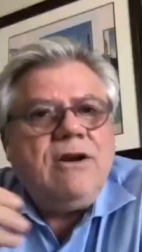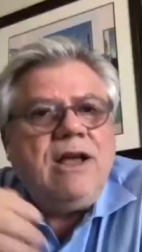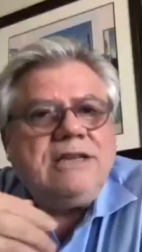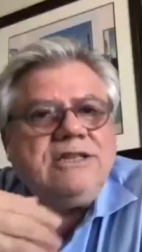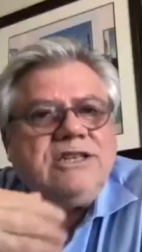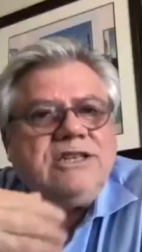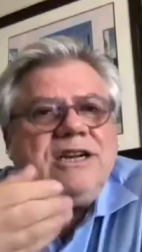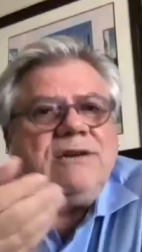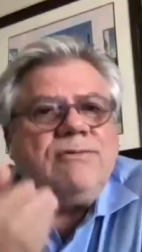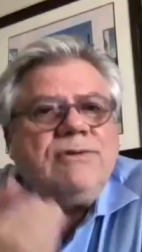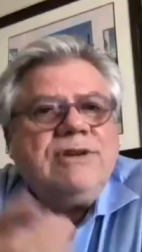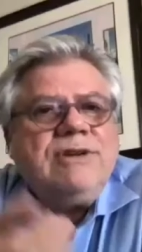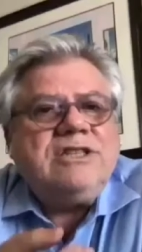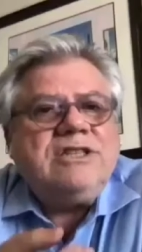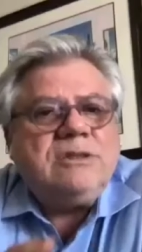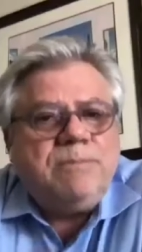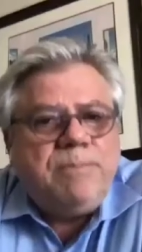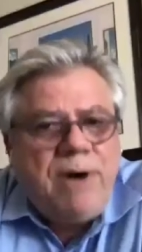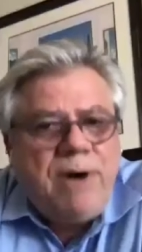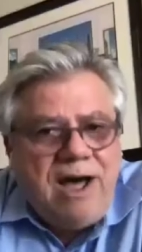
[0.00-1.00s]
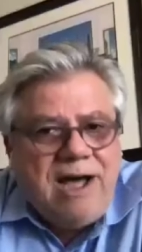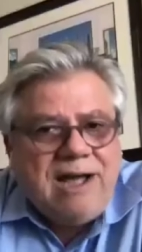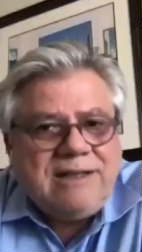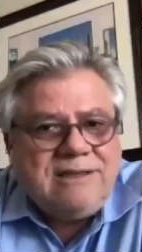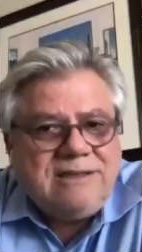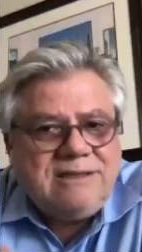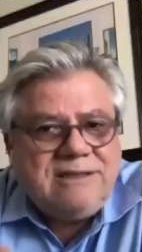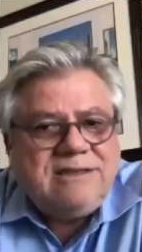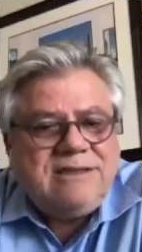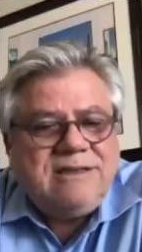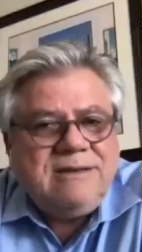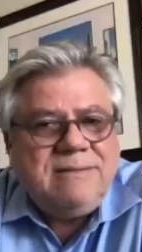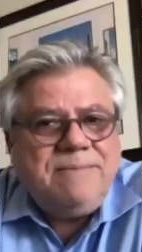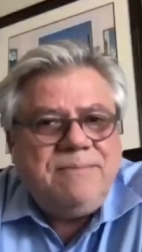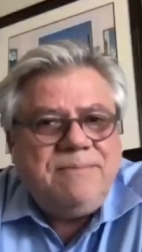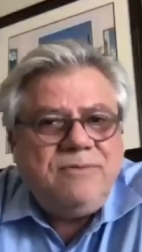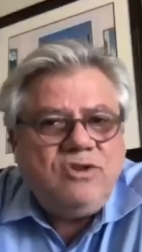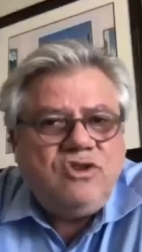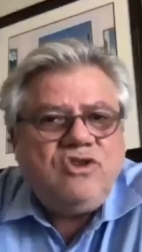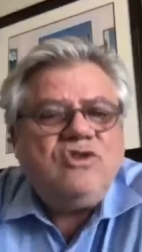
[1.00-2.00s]
psychological
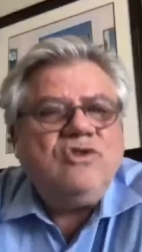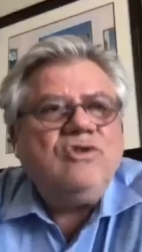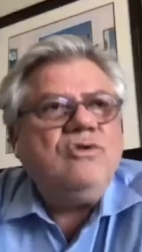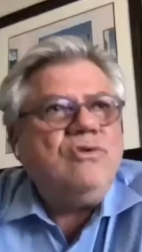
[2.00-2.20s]
response